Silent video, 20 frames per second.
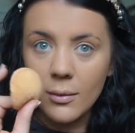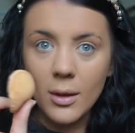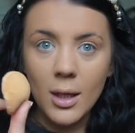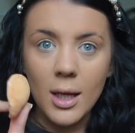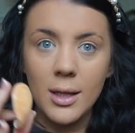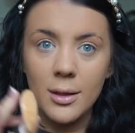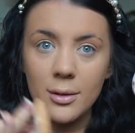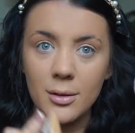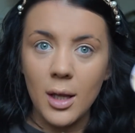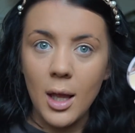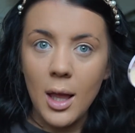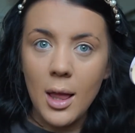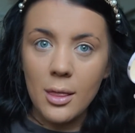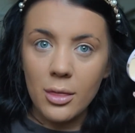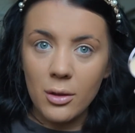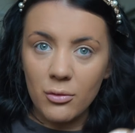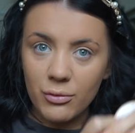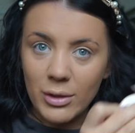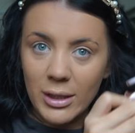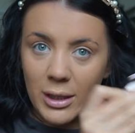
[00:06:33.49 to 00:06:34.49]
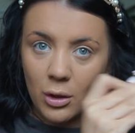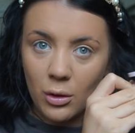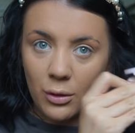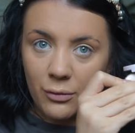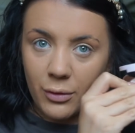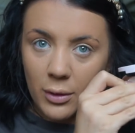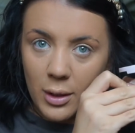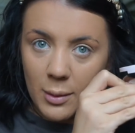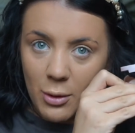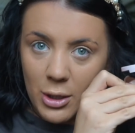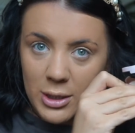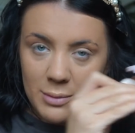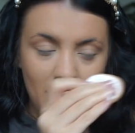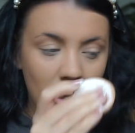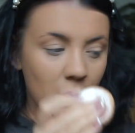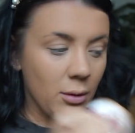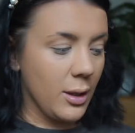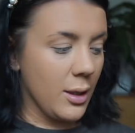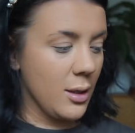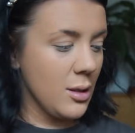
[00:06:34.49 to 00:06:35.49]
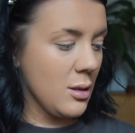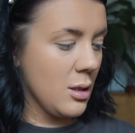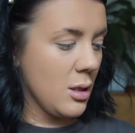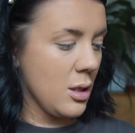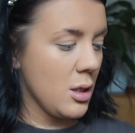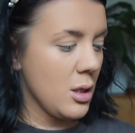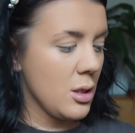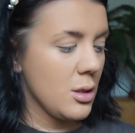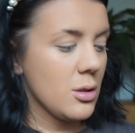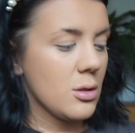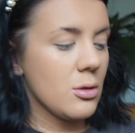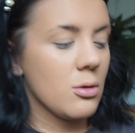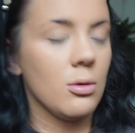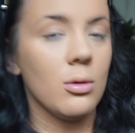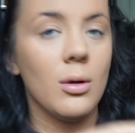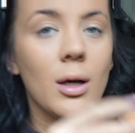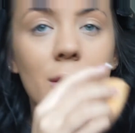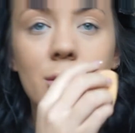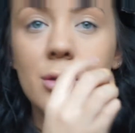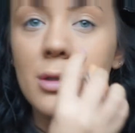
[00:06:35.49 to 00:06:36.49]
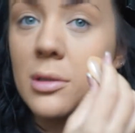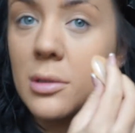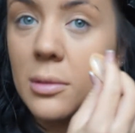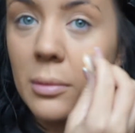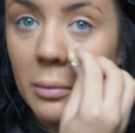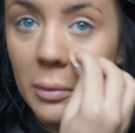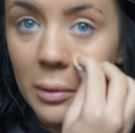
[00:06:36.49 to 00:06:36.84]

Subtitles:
and they're really good for the pressed powder. So I just